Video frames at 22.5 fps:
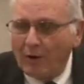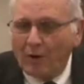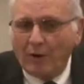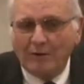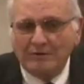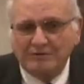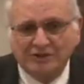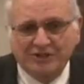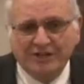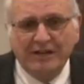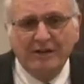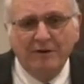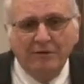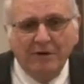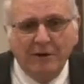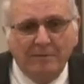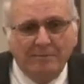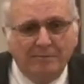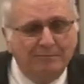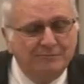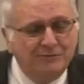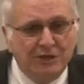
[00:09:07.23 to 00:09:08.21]
or sit on
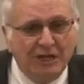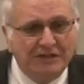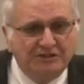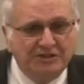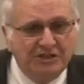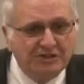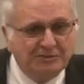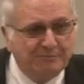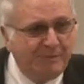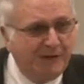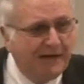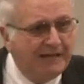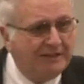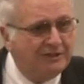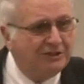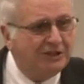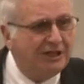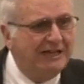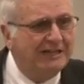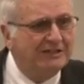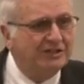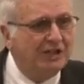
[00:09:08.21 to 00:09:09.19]
a judge's
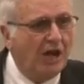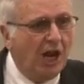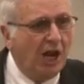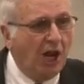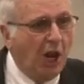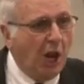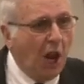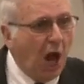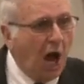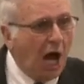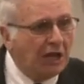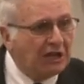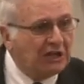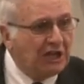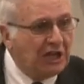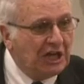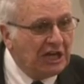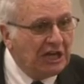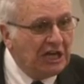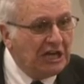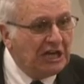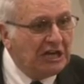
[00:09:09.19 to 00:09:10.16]
bench, it's a lot
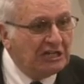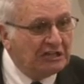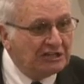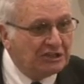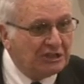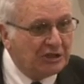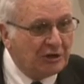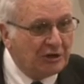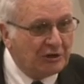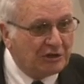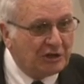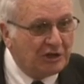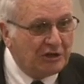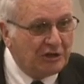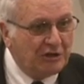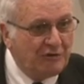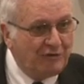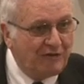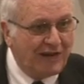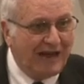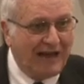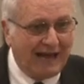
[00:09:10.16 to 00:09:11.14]
easier to
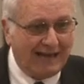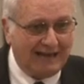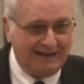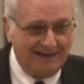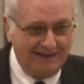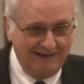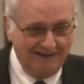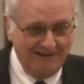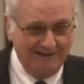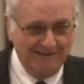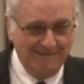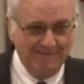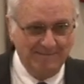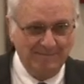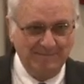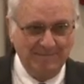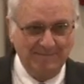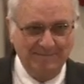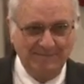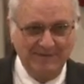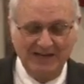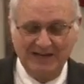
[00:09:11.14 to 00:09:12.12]
do that
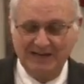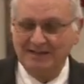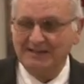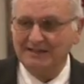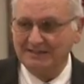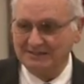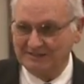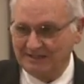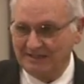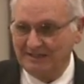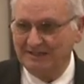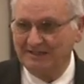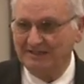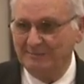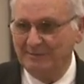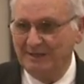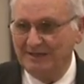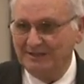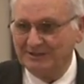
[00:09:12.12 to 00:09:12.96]
than it is to get in the